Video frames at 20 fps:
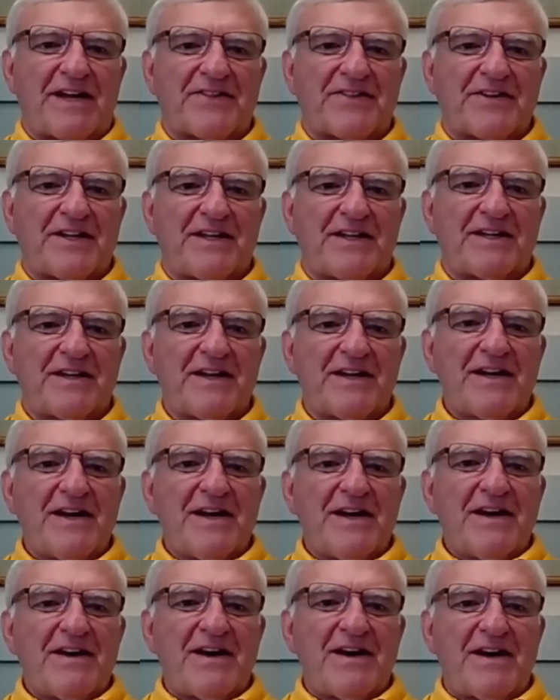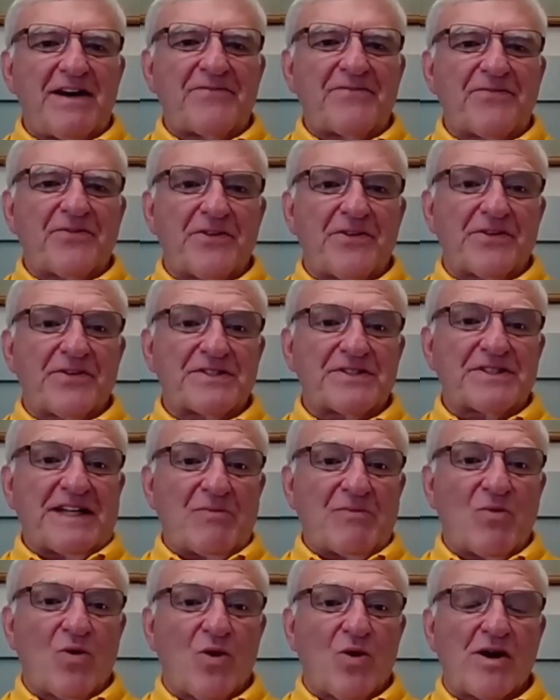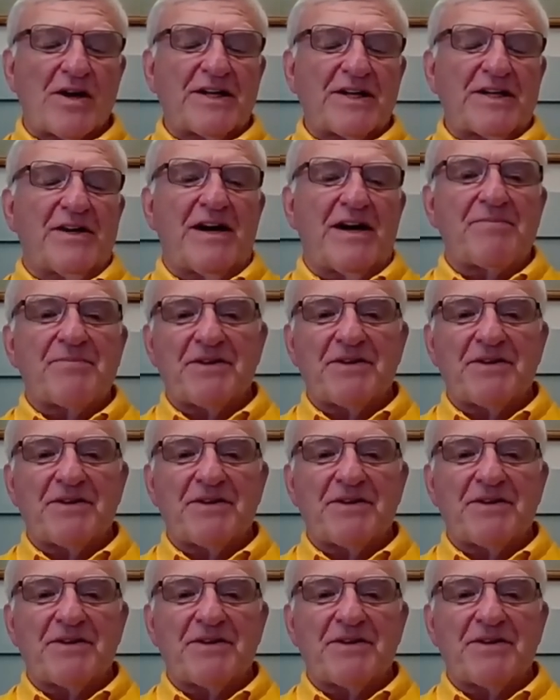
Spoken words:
and Kathy for their teamwork.